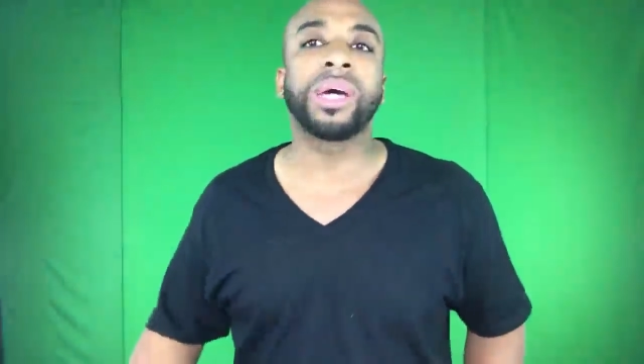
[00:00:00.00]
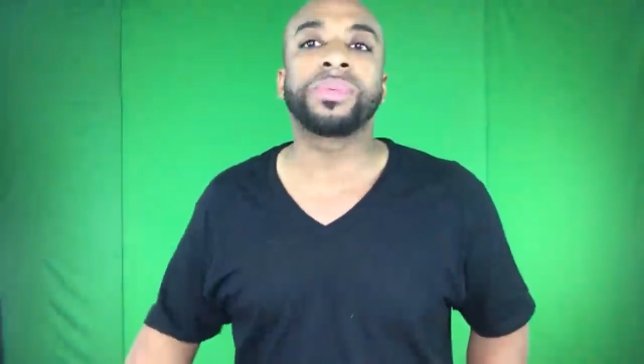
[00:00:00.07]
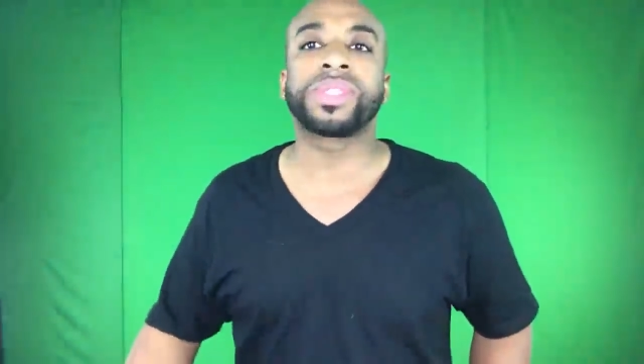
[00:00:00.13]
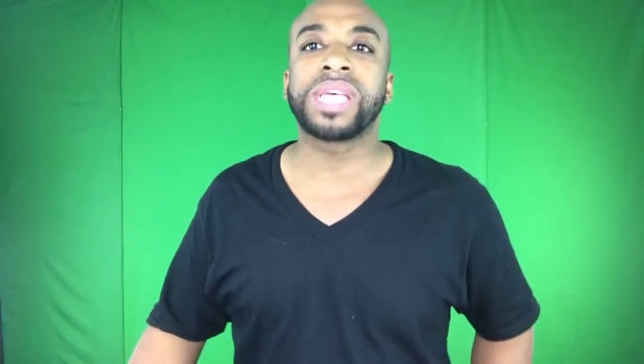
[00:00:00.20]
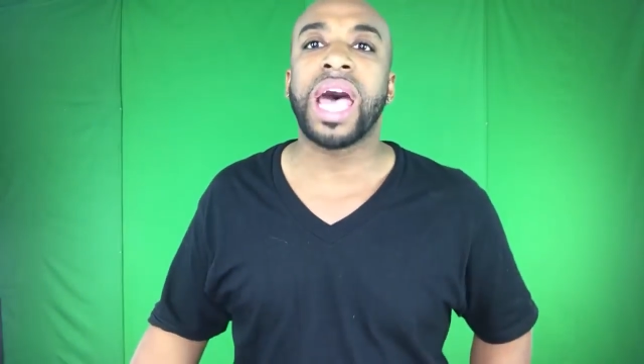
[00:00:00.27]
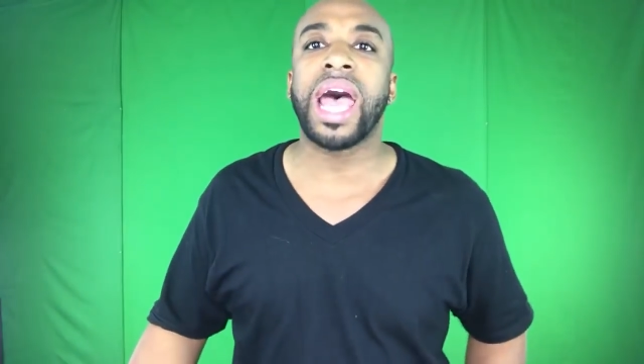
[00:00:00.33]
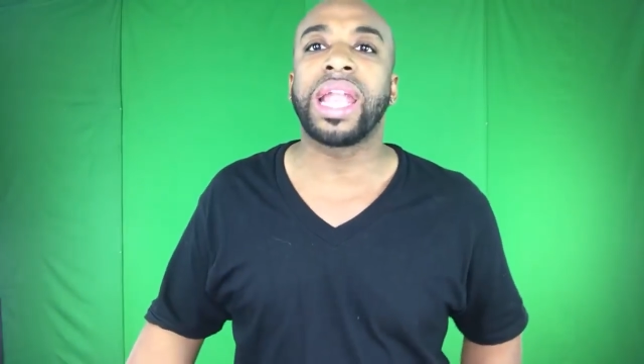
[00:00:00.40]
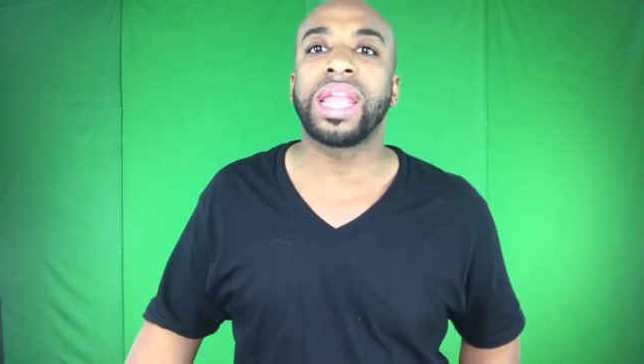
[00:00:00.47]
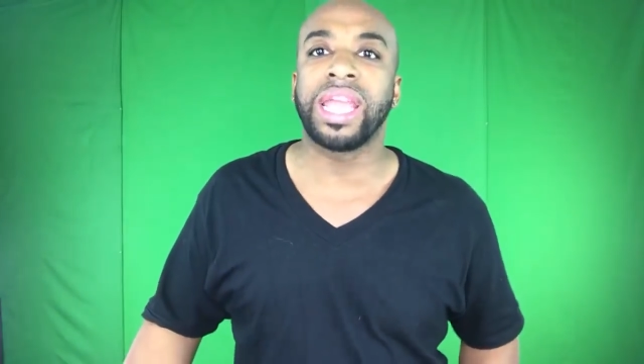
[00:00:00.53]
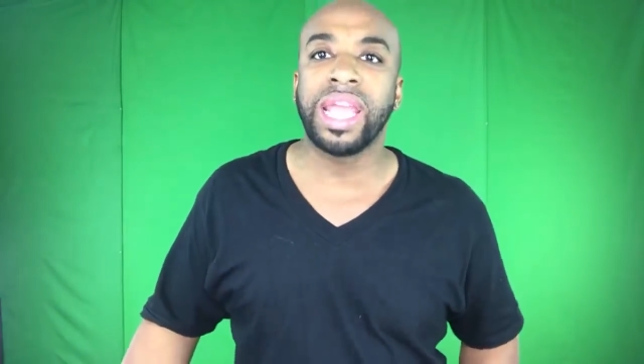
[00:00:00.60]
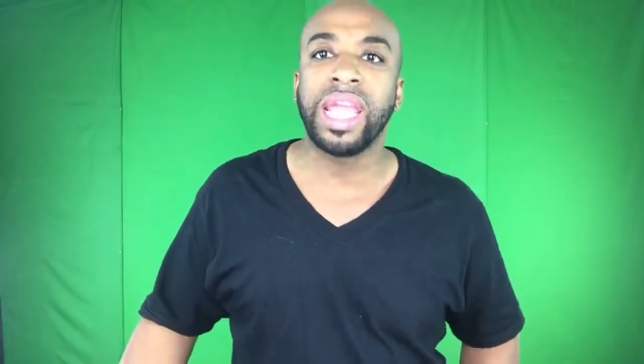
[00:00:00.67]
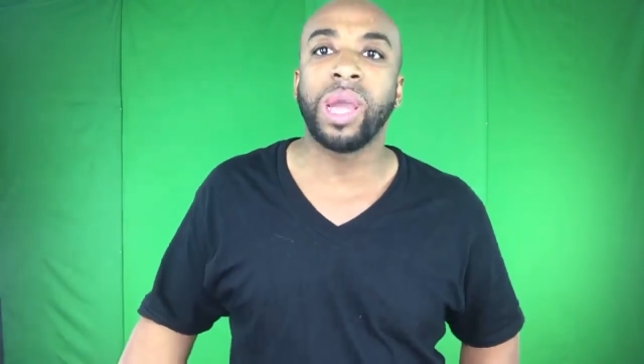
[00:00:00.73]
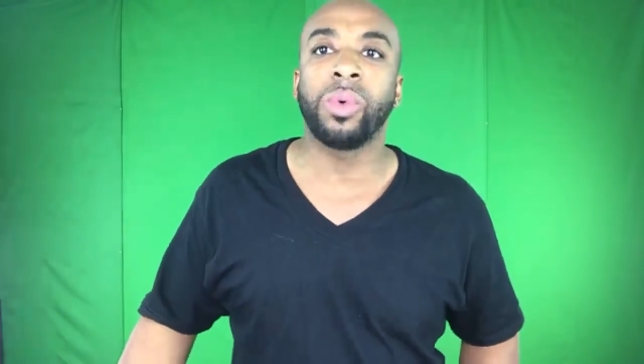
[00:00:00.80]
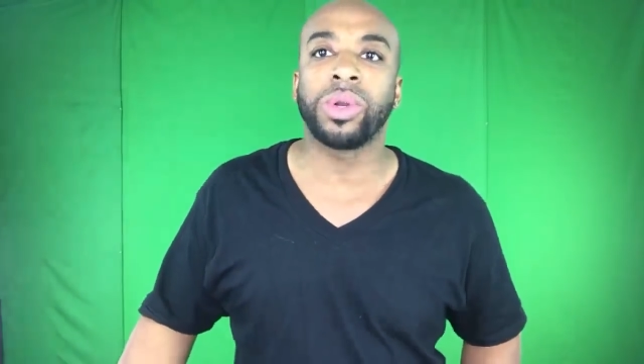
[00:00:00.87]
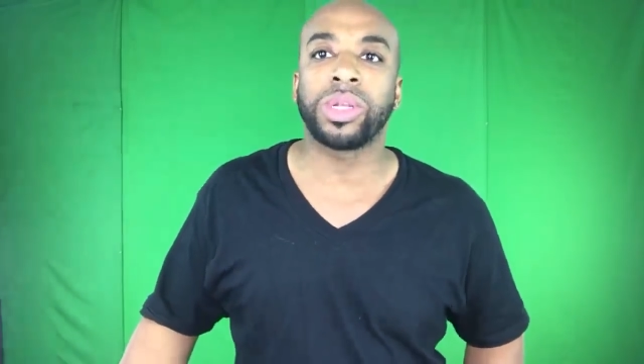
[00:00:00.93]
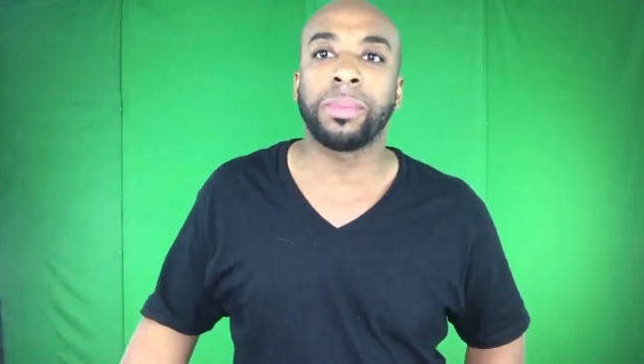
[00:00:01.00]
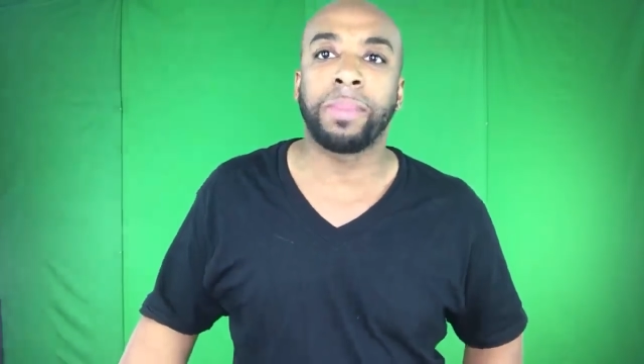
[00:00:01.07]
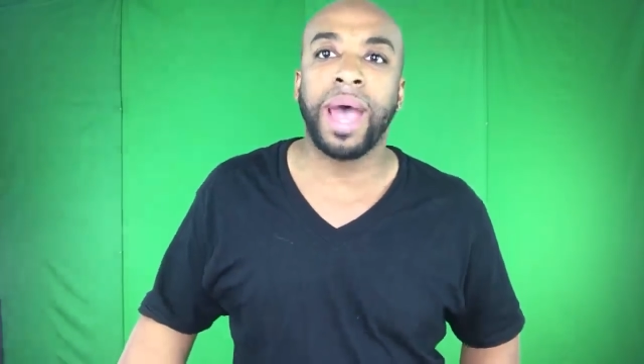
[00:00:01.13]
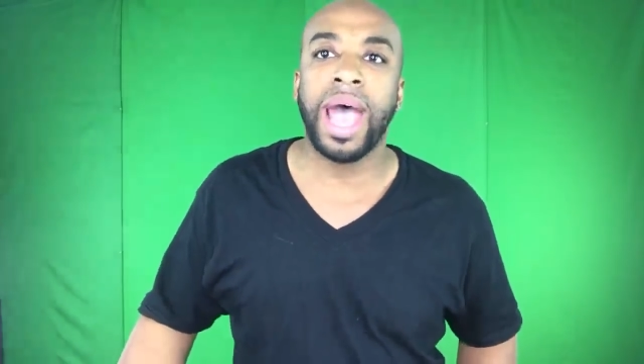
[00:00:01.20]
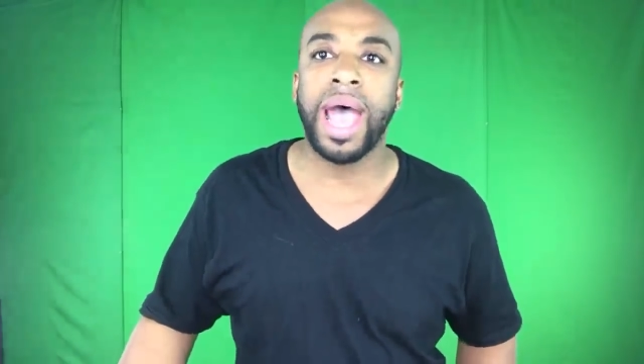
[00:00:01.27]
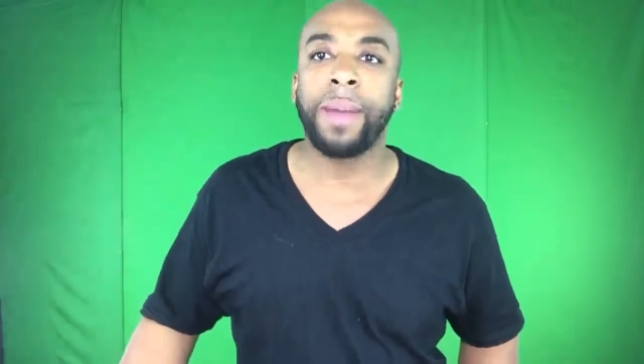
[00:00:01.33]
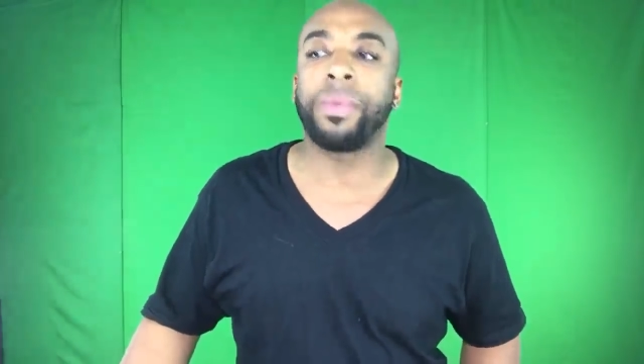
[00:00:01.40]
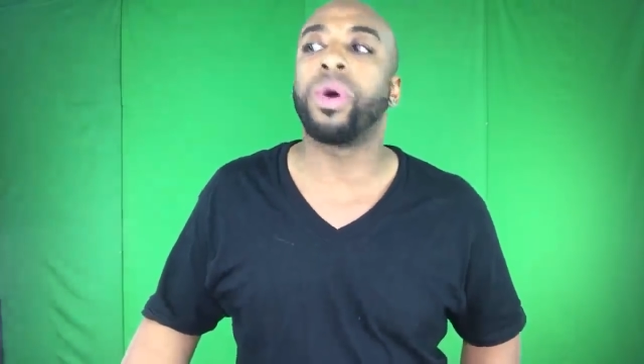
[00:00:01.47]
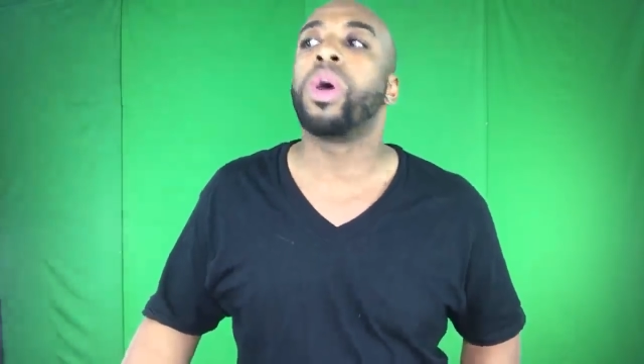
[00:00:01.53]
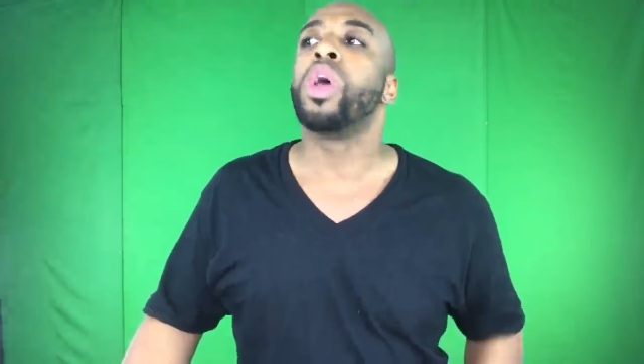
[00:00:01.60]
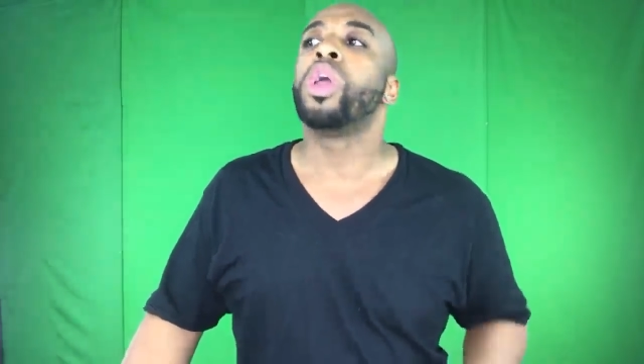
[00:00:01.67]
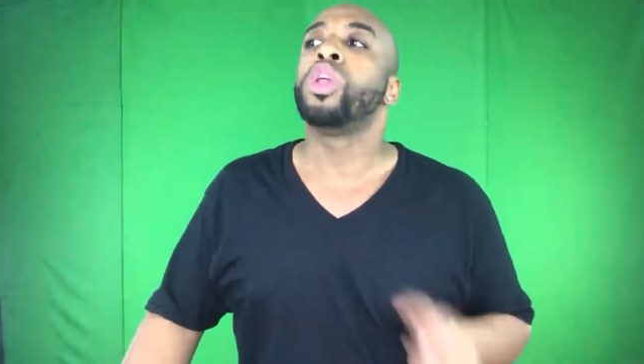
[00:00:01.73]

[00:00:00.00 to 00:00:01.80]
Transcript: upside the head with the Bible,